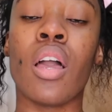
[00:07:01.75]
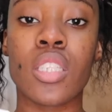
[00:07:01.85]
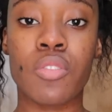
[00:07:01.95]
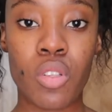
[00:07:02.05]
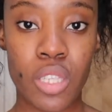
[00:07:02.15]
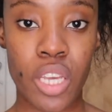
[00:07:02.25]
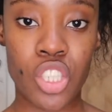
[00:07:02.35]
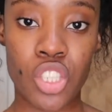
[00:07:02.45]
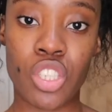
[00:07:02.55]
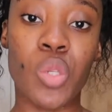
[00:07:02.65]

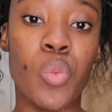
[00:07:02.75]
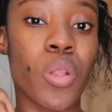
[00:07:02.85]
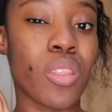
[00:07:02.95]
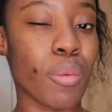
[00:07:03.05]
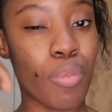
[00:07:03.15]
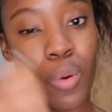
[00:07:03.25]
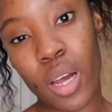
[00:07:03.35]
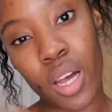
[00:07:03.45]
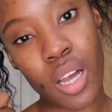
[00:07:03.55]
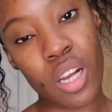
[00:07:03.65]
exfoliation with the
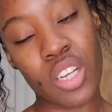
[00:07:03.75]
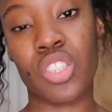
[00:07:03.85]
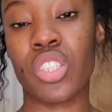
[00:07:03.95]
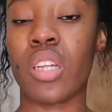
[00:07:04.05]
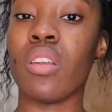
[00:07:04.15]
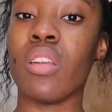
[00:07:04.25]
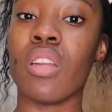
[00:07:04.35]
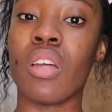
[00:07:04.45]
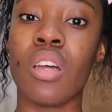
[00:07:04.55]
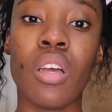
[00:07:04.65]
brush and